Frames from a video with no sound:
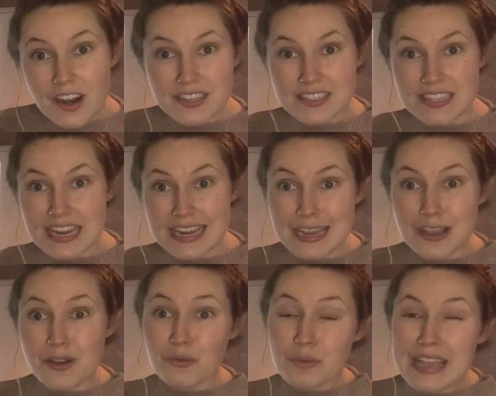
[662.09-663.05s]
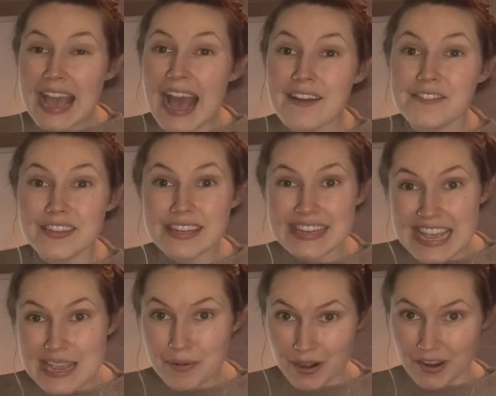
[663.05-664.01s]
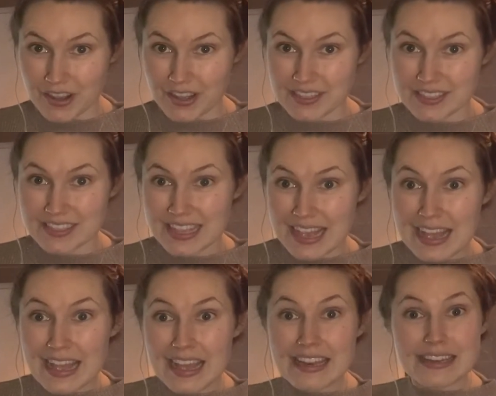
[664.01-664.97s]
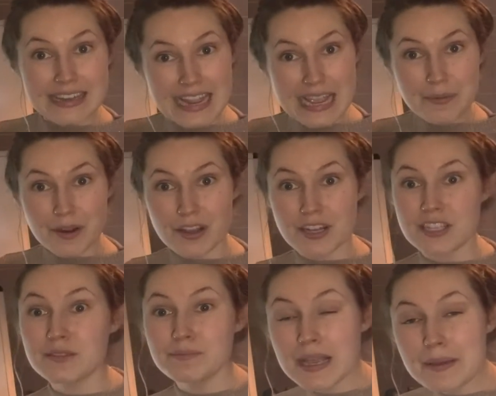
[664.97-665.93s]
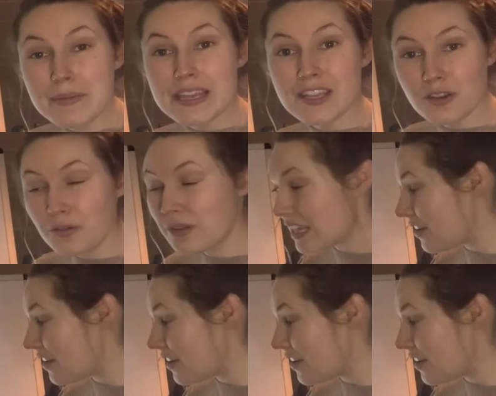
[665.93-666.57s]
city, we have neighborhoods. Maybe you live